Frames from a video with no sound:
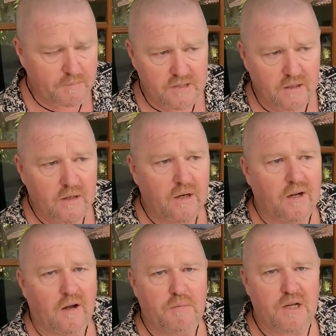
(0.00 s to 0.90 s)
up as
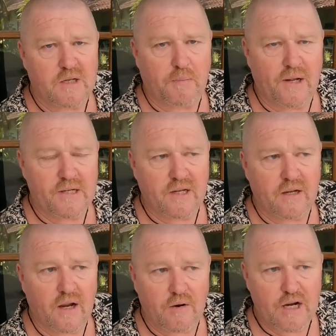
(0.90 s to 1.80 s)
just a place, a
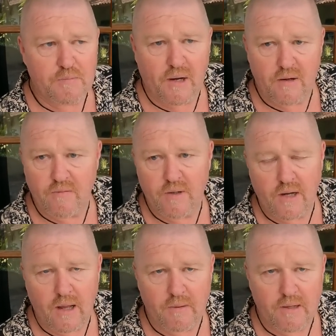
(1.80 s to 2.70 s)
crash pad
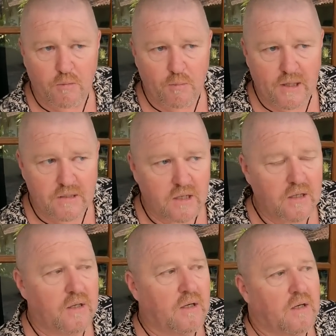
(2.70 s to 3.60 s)
with a couple of double beds.
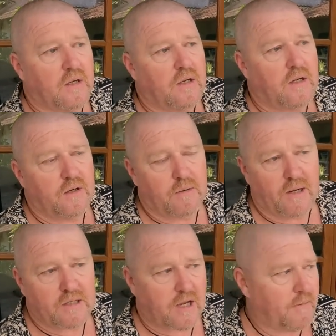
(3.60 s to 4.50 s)
You and your
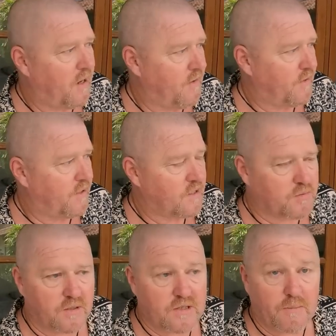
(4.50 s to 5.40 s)
mates come over and
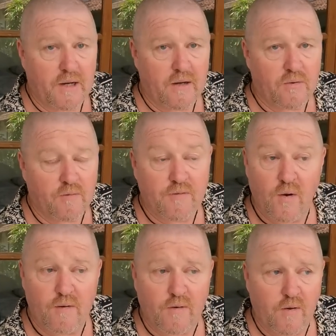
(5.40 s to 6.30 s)
just want somewhere, or
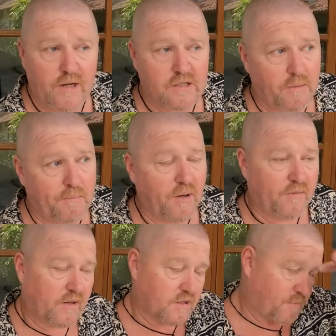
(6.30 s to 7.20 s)
fly in, fly out, to be a
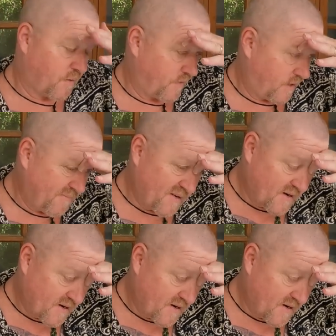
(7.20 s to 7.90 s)
perfect little spot for them,